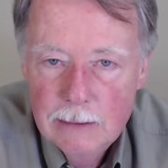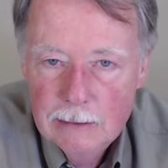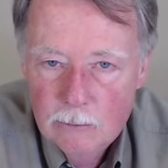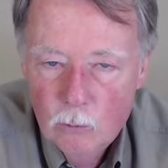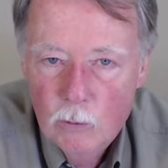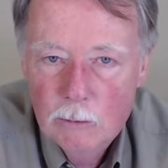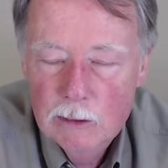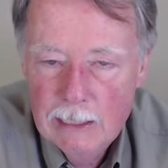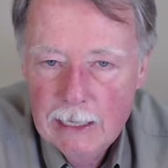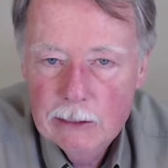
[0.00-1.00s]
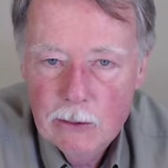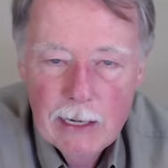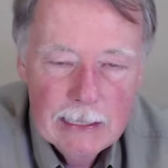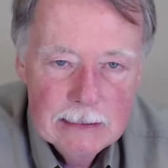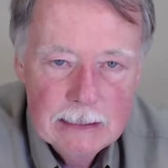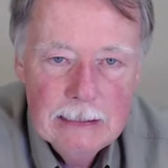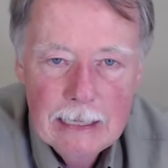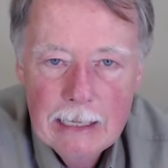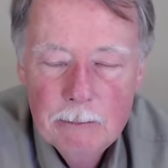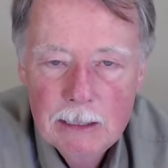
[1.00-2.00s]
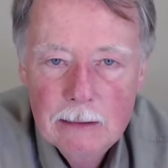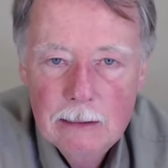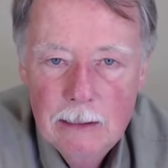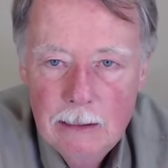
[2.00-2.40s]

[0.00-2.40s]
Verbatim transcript: that we would categorize in diamond